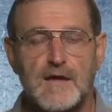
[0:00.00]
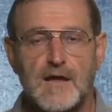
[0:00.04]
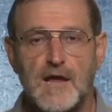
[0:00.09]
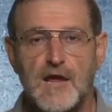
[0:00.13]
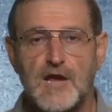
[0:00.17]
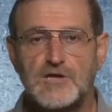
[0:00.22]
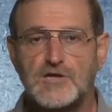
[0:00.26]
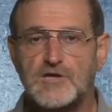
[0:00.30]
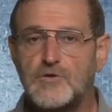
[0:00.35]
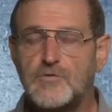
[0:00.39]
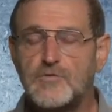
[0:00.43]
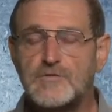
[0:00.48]

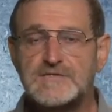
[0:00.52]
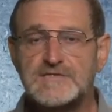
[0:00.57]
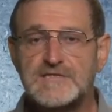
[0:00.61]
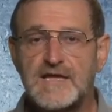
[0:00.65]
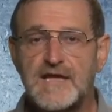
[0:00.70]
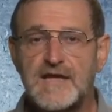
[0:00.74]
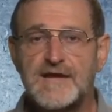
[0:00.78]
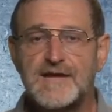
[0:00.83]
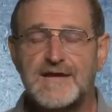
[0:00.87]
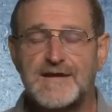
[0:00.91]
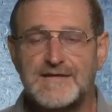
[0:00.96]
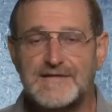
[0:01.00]
It looks
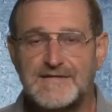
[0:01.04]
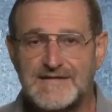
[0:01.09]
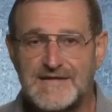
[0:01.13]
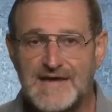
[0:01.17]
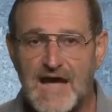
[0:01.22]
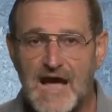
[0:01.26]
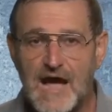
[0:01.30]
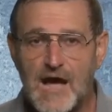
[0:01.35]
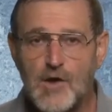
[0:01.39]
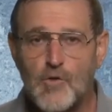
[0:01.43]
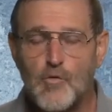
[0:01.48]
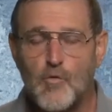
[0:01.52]
like
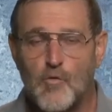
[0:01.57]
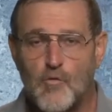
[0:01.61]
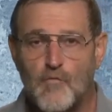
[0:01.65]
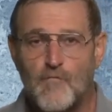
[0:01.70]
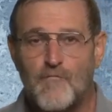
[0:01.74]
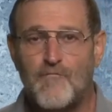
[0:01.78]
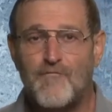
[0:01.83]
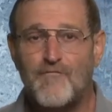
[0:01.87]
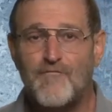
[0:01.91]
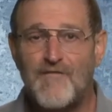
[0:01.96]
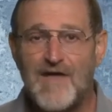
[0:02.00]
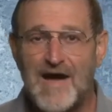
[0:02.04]
now,
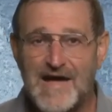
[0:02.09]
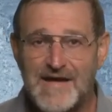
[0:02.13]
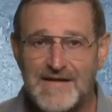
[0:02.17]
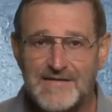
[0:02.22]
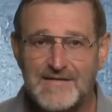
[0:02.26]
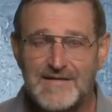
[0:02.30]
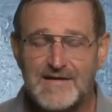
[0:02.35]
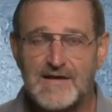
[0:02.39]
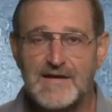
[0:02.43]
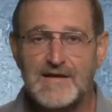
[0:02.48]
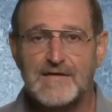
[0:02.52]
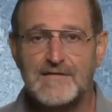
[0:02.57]

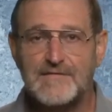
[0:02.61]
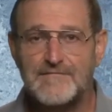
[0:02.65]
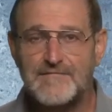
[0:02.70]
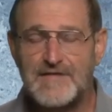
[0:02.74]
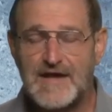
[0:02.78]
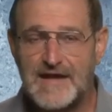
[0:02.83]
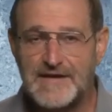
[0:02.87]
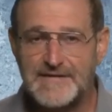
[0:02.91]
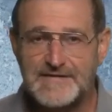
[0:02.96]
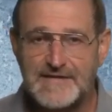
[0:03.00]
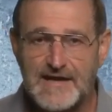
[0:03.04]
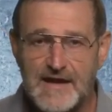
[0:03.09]
finally, we
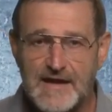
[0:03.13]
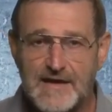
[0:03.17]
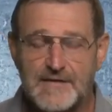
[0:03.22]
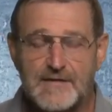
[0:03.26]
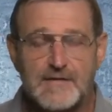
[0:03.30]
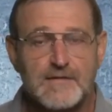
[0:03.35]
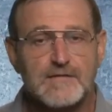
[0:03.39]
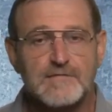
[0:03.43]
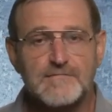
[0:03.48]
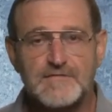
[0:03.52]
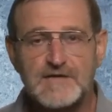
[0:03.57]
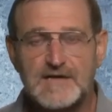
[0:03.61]
are done.
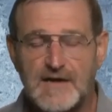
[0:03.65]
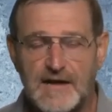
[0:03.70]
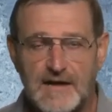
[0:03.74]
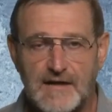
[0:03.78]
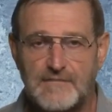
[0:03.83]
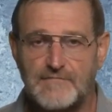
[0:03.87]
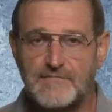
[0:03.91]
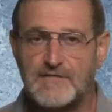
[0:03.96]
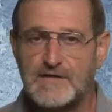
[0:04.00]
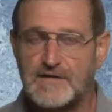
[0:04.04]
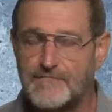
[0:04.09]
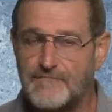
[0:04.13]
We
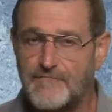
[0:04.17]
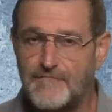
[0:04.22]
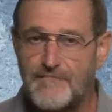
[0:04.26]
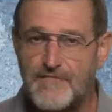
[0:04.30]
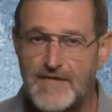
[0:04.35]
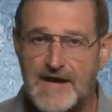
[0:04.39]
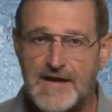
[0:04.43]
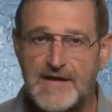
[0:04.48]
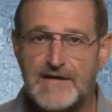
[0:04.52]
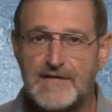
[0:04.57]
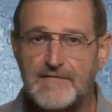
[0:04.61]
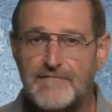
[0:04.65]
have a
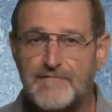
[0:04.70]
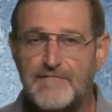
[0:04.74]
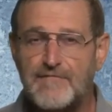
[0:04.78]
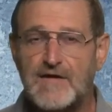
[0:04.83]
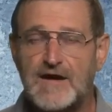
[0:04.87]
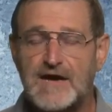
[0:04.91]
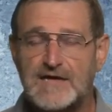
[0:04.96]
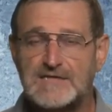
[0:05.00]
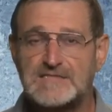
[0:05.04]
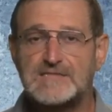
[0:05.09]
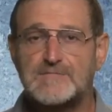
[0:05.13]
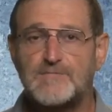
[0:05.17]
very
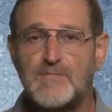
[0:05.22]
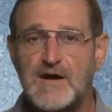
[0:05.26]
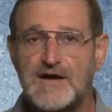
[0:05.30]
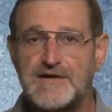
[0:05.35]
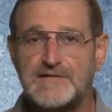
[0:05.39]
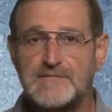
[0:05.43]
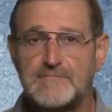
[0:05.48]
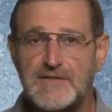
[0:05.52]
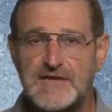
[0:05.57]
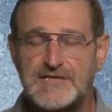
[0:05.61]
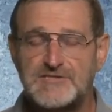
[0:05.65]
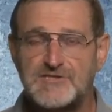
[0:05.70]
fast
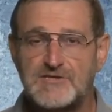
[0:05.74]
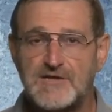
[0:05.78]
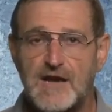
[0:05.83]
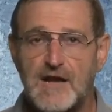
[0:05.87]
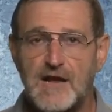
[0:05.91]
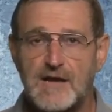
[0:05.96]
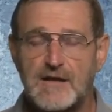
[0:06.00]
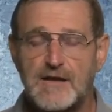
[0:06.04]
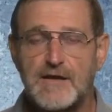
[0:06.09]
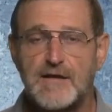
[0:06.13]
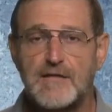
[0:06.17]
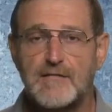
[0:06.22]
pattern matching
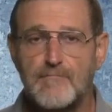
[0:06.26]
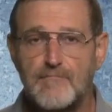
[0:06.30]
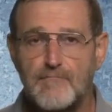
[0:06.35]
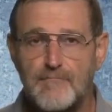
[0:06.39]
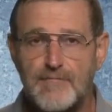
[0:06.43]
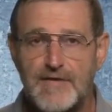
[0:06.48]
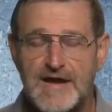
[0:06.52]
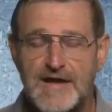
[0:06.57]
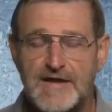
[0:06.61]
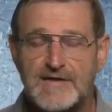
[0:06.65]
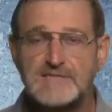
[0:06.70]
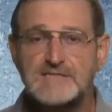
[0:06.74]
algorithm
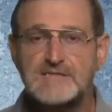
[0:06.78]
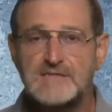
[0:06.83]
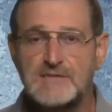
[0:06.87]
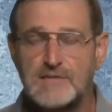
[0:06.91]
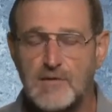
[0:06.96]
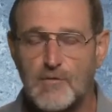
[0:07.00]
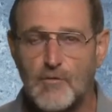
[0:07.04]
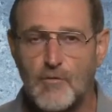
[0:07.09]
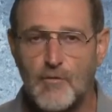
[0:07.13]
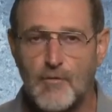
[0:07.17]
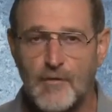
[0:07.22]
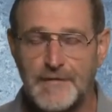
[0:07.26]
based
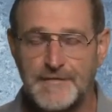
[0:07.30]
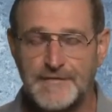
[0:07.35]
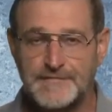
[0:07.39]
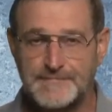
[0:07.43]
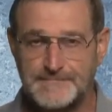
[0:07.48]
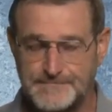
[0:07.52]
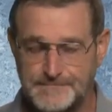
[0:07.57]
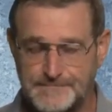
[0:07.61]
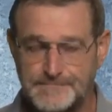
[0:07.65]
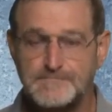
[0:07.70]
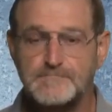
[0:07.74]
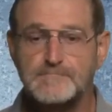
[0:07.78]
on
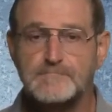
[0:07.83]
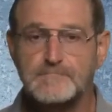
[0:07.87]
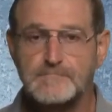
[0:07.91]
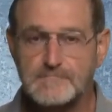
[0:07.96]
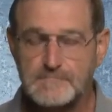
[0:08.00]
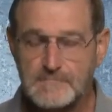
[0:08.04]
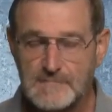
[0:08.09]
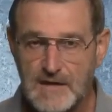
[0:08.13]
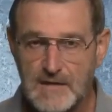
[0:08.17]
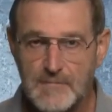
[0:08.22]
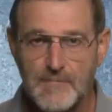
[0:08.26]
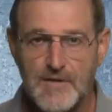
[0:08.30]

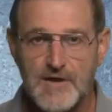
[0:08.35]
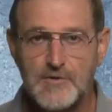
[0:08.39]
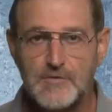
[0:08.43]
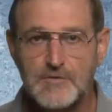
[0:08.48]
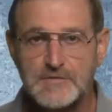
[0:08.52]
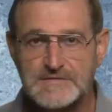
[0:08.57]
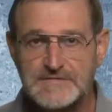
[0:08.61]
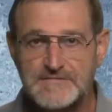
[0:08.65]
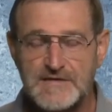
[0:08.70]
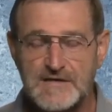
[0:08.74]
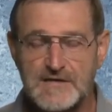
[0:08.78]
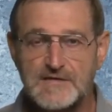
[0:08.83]

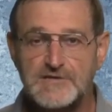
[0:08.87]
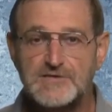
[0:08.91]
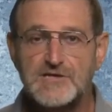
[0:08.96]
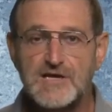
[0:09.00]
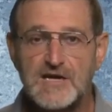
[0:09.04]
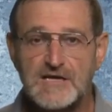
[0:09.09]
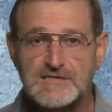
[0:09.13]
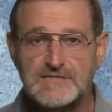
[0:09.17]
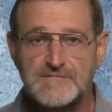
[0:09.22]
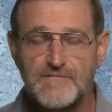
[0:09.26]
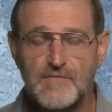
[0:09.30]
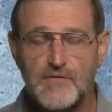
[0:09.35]
Burrows-Wheeler
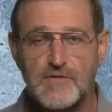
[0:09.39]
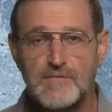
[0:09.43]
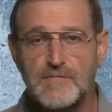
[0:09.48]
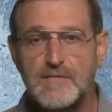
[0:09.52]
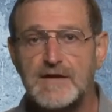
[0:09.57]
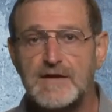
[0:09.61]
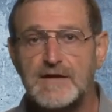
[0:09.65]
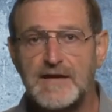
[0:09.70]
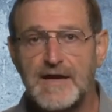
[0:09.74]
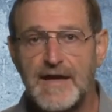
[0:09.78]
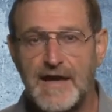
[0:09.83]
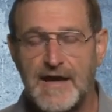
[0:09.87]
transform
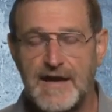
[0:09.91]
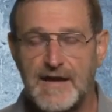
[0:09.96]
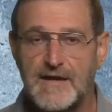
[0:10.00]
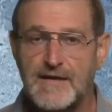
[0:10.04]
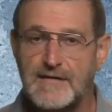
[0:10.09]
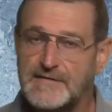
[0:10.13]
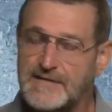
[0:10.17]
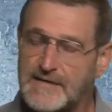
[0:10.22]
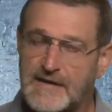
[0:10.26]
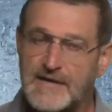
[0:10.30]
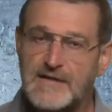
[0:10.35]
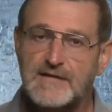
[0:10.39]

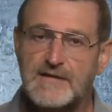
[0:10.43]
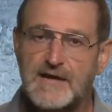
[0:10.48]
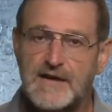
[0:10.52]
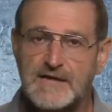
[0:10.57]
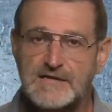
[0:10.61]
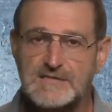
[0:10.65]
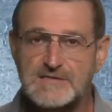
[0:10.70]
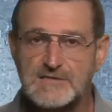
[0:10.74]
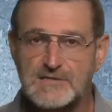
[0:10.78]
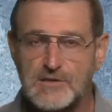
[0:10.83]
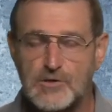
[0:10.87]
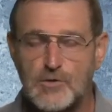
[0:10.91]
and it
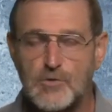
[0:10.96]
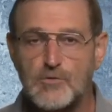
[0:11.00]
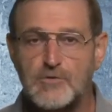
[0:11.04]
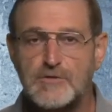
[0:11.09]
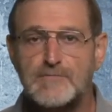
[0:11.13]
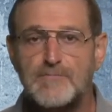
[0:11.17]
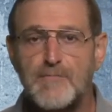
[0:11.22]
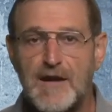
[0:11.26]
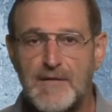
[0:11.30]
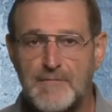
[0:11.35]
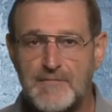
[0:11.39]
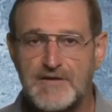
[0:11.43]
has
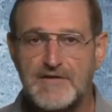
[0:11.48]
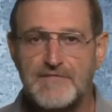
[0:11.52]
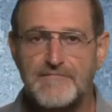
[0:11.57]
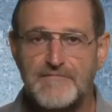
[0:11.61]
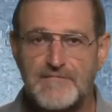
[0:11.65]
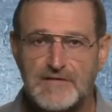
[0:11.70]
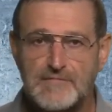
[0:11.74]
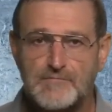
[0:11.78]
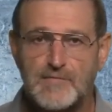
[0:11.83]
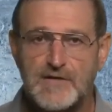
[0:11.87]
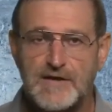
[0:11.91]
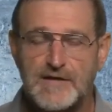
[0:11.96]
good memory
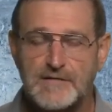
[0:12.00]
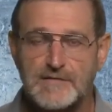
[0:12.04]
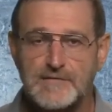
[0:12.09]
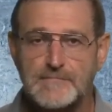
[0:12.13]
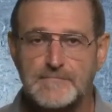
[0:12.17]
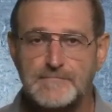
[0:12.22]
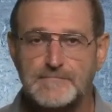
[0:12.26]
footprint.